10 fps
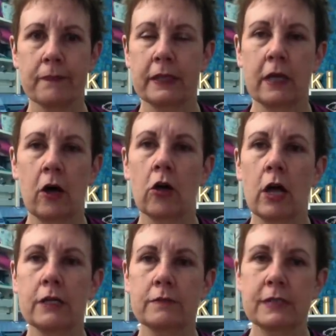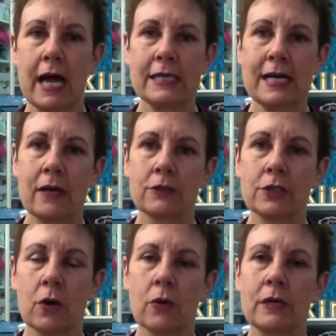But they all got tacked down,
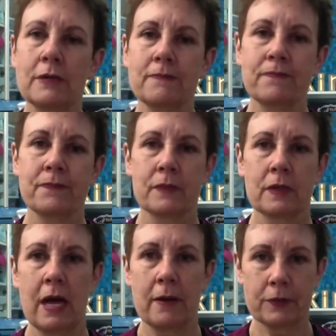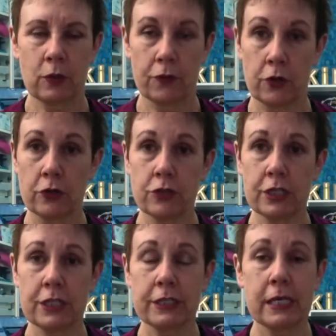so yeah, so if you're
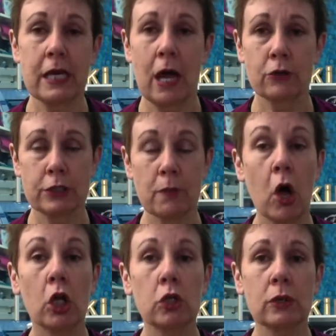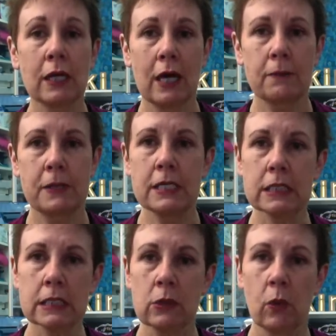interested to see how small you can cut
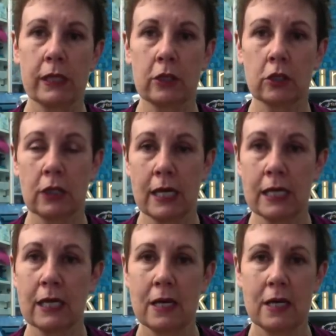pieces and what they look like,